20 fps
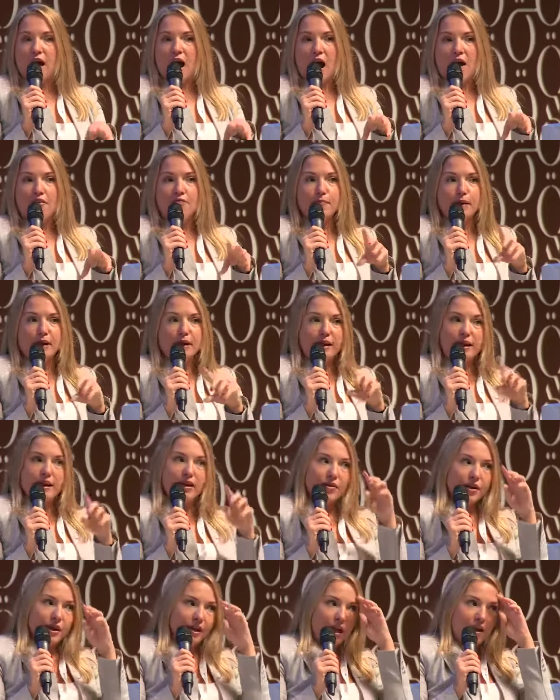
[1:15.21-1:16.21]
I've been
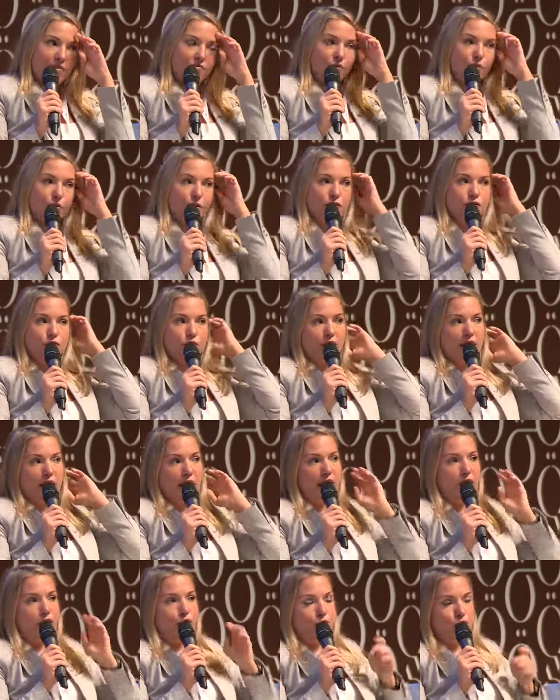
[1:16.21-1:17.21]
hearing everyone today
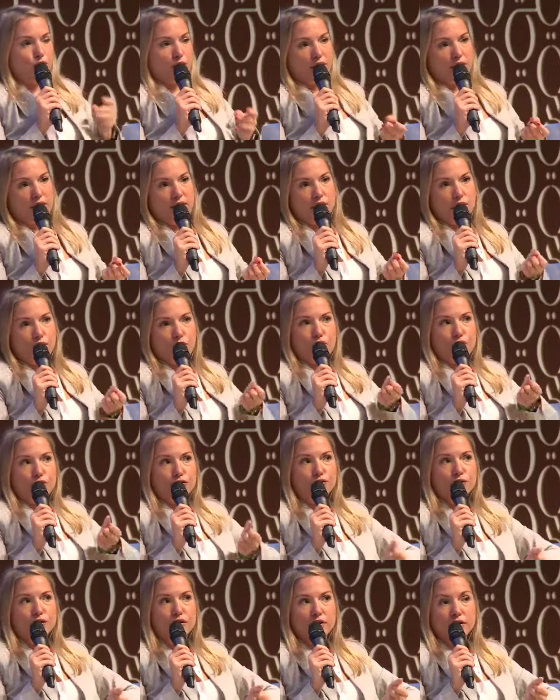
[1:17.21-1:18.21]
using the word